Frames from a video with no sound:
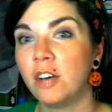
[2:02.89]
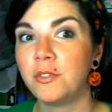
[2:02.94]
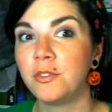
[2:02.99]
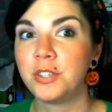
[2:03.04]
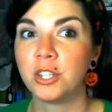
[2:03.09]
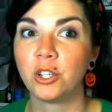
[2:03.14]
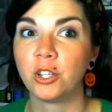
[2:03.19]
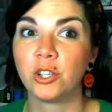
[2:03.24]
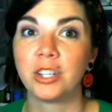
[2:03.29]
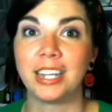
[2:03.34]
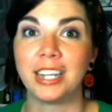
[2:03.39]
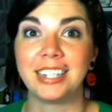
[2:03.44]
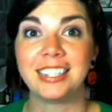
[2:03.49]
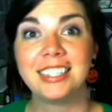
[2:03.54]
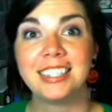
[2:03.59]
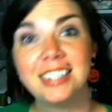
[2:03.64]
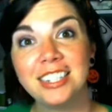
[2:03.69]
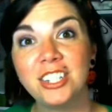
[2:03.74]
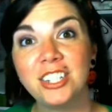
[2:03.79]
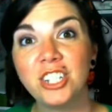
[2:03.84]
to look like
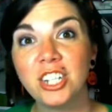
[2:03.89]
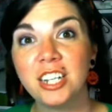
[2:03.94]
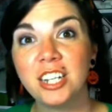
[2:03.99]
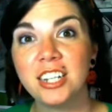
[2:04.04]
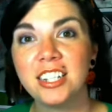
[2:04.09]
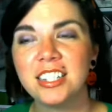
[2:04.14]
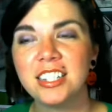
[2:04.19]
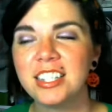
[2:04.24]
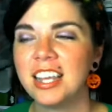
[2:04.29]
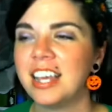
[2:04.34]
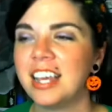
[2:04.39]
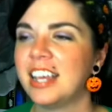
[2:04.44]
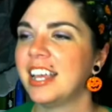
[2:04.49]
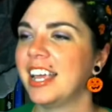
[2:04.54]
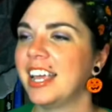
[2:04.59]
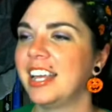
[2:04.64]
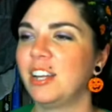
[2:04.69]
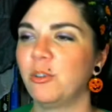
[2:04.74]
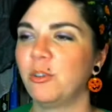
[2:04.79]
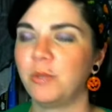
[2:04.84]
stitches,
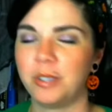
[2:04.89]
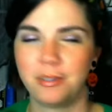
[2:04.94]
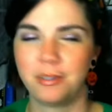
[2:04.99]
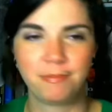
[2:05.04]
and it was